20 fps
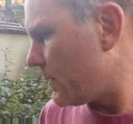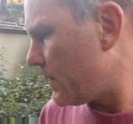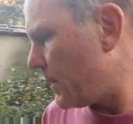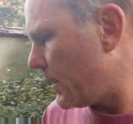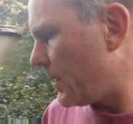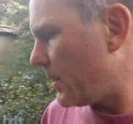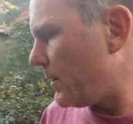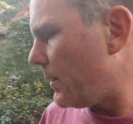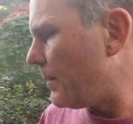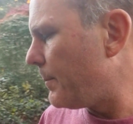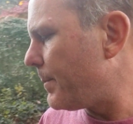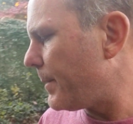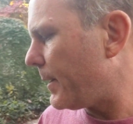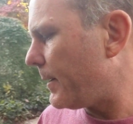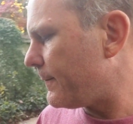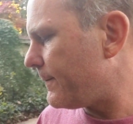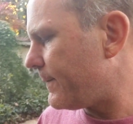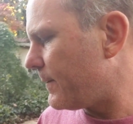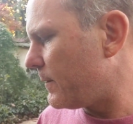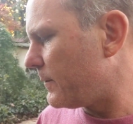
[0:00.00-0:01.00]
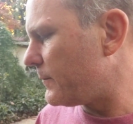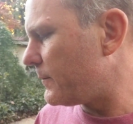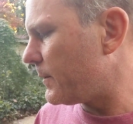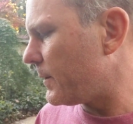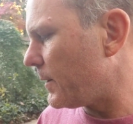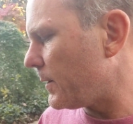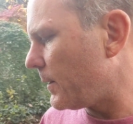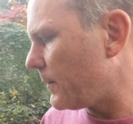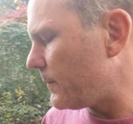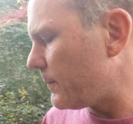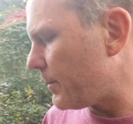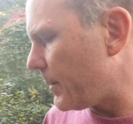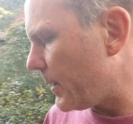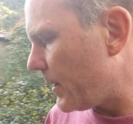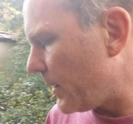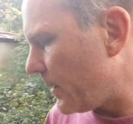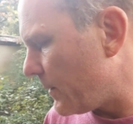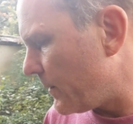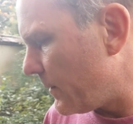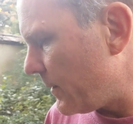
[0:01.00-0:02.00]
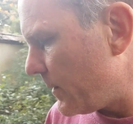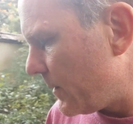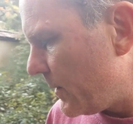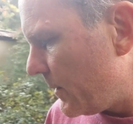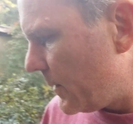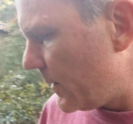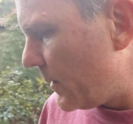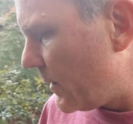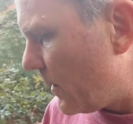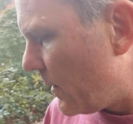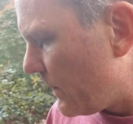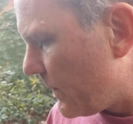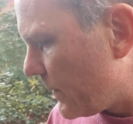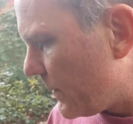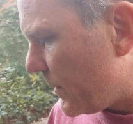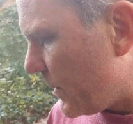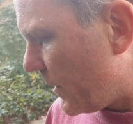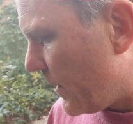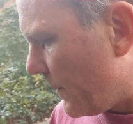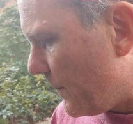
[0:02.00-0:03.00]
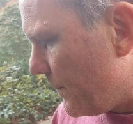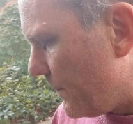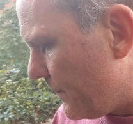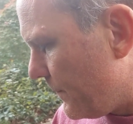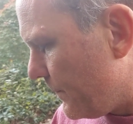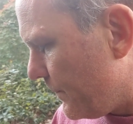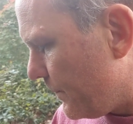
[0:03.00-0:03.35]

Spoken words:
They clump at first and then they spread out over time.